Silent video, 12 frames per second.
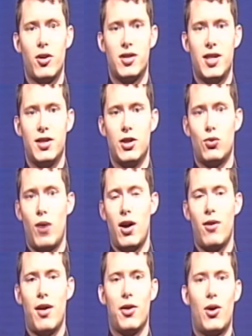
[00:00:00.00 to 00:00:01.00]
season is right
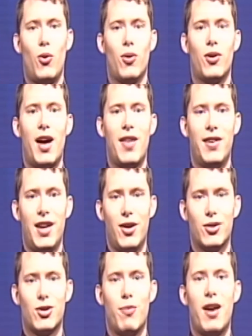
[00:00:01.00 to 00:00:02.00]
around the corner, and the
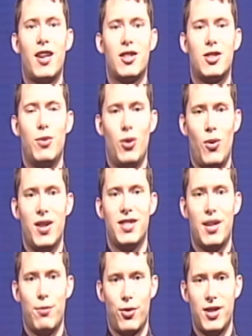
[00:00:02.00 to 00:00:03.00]
Eagles are making some noise
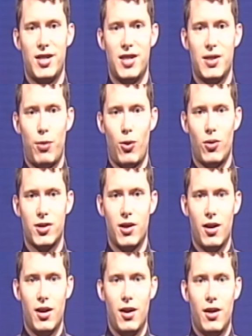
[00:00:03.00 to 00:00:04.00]
in preseason polls.
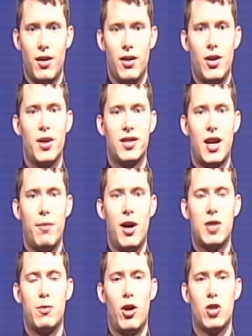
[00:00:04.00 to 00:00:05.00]
USI Baseball